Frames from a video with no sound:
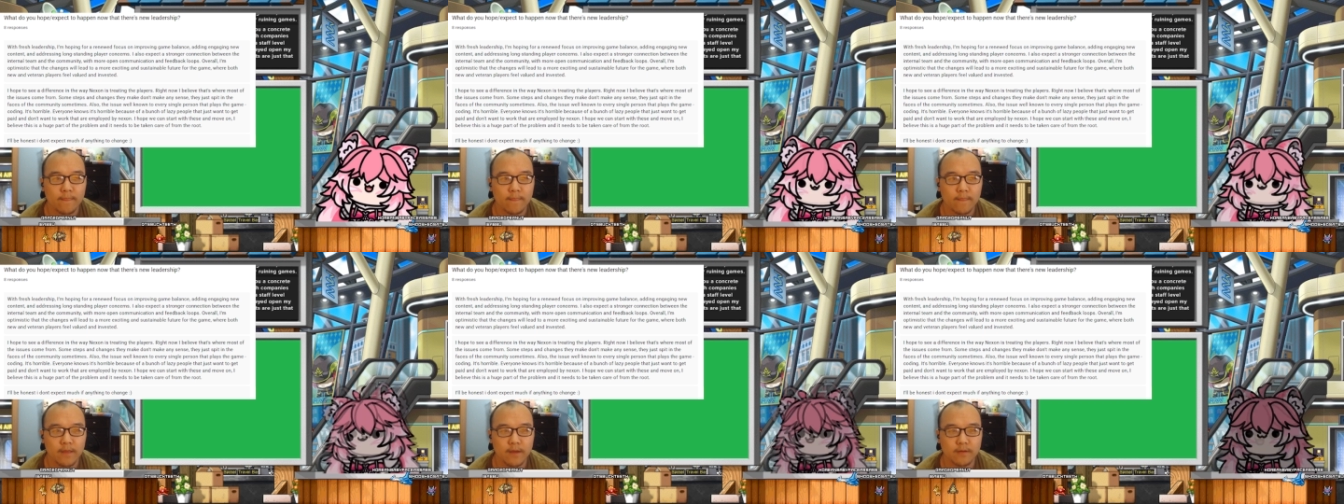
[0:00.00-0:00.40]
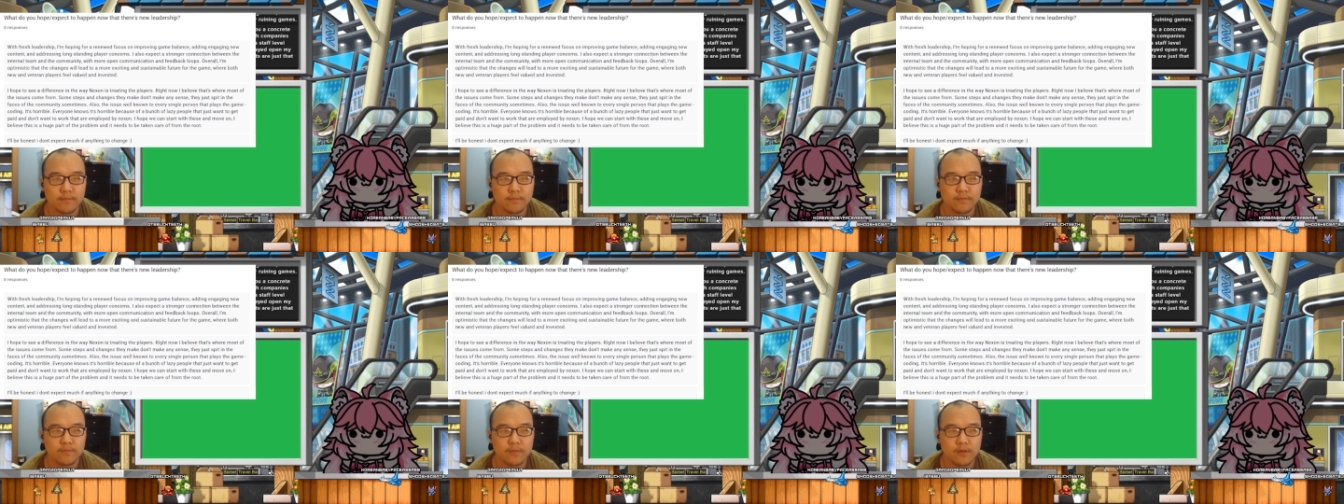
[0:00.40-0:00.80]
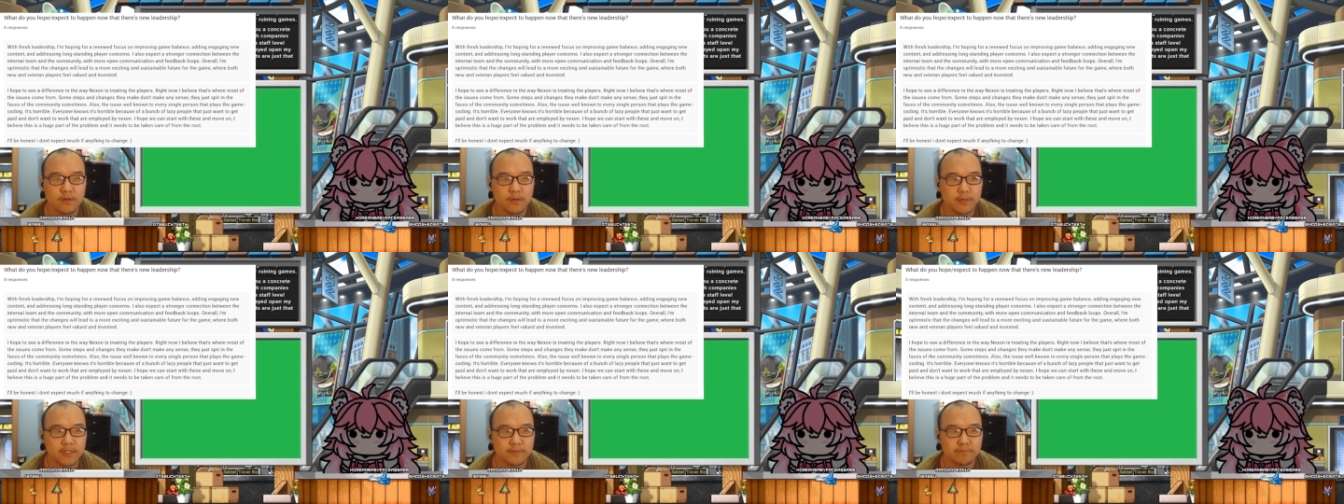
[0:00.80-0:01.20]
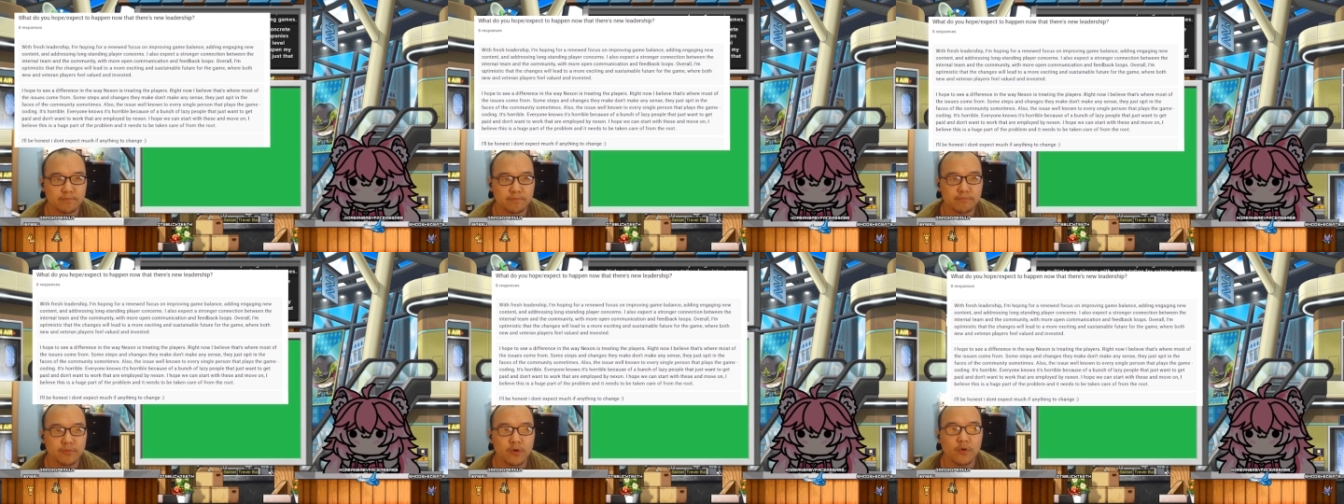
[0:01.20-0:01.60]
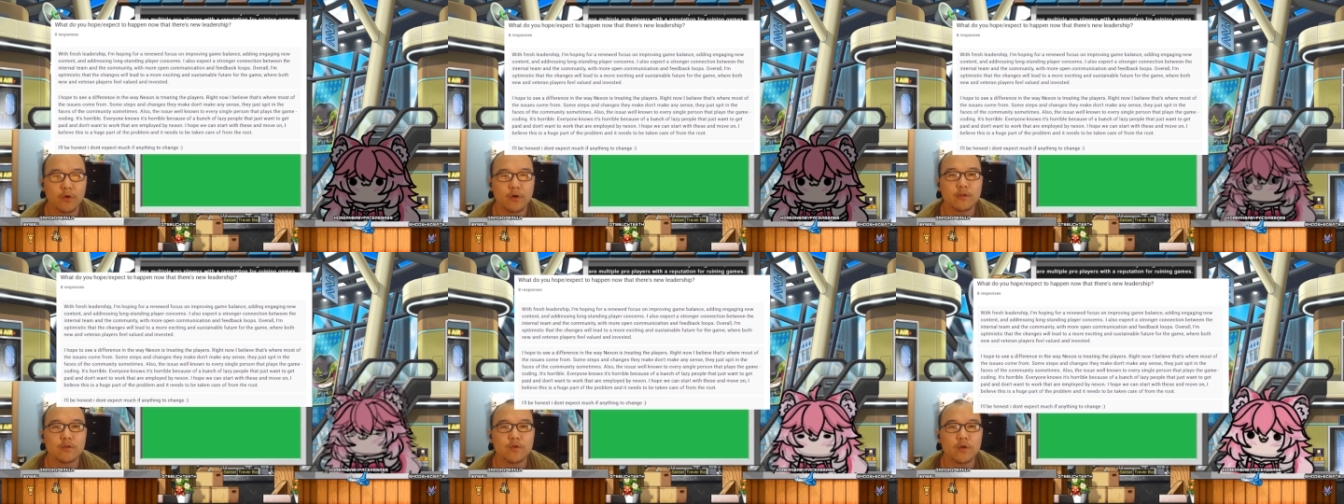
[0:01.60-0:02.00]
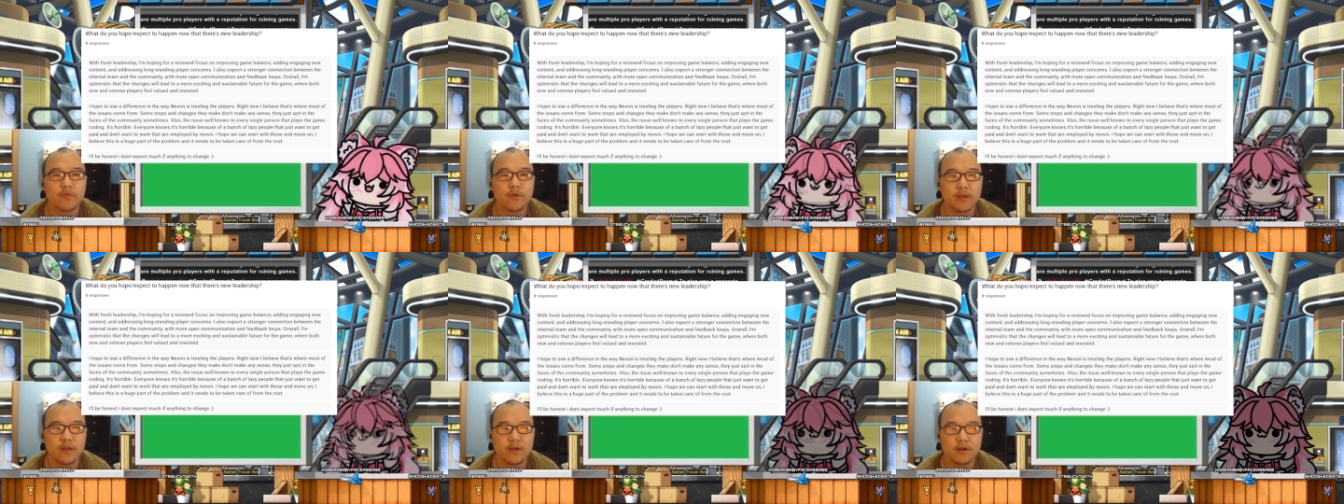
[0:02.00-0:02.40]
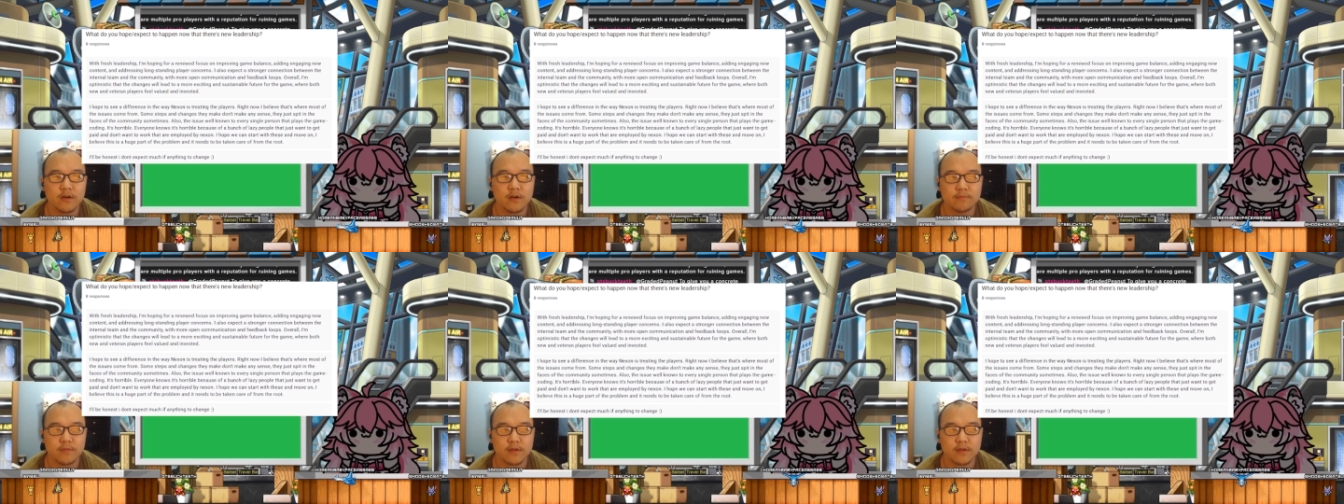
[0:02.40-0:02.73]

Yeah, let me just port you over here,